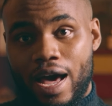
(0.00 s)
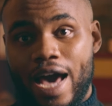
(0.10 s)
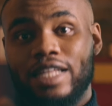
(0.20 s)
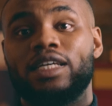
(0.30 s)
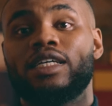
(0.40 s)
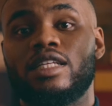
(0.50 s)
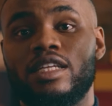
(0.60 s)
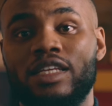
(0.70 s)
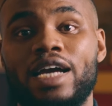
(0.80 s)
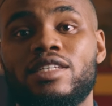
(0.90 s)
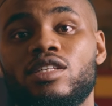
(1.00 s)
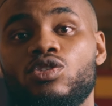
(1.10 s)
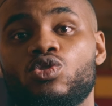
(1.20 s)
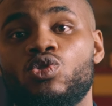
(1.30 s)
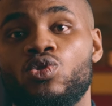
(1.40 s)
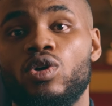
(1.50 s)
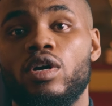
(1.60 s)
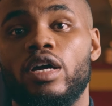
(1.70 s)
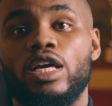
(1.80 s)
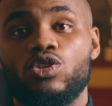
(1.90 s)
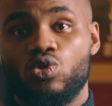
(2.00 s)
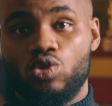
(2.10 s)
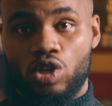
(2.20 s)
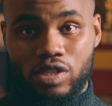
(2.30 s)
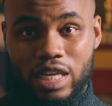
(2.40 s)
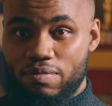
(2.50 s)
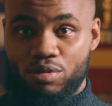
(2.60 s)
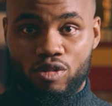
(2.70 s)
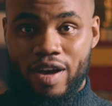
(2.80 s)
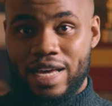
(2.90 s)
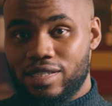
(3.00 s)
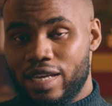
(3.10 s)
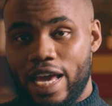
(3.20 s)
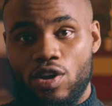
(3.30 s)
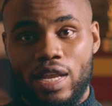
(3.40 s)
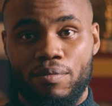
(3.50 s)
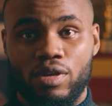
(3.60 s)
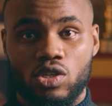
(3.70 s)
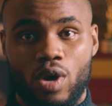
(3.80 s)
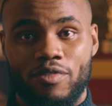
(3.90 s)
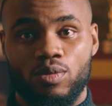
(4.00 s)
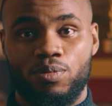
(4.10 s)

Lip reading: I think the next thing to do is to just improvise any other means we have to